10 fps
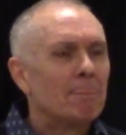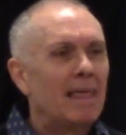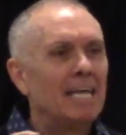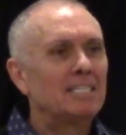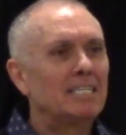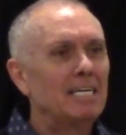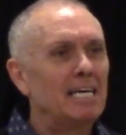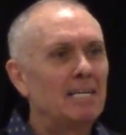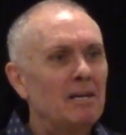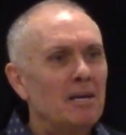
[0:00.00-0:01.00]
They
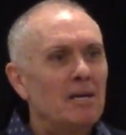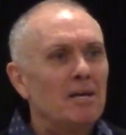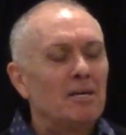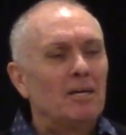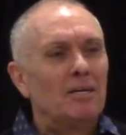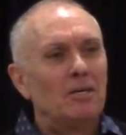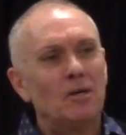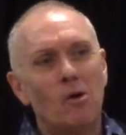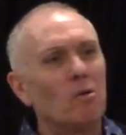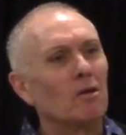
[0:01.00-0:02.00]
said, you're
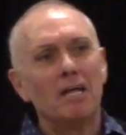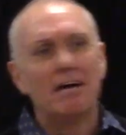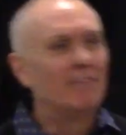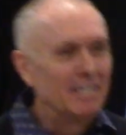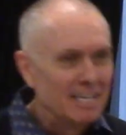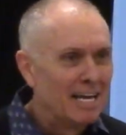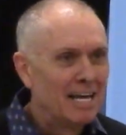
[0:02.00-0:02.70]
going to love it.